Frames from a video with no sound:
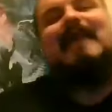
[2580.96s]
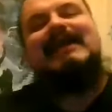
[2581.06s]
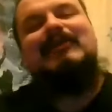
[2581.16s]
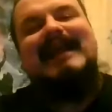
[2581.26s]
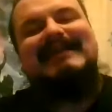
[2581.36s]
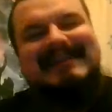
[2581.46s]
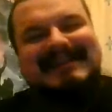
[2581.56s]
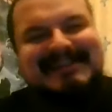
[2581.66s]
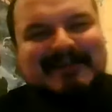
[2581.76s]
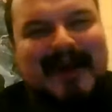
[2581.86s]
mate, you need to
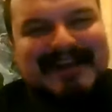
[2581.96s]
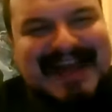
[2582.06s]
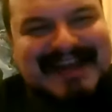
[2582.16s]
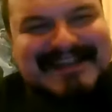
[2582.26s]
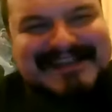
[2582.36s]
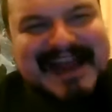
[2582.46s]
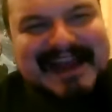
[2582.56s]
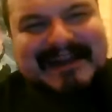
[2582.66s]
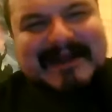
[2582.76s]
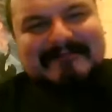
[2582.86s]
listen to
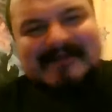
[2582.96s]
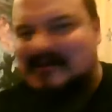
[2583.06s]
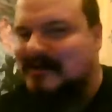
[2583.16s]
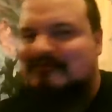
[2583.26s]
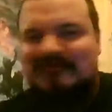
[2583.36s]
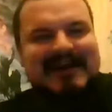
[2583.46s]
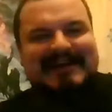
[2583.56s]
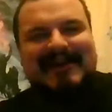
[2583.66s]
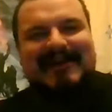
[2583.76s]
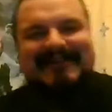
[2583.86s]
Identisic. You
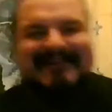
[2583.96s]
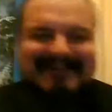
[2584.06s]
really do.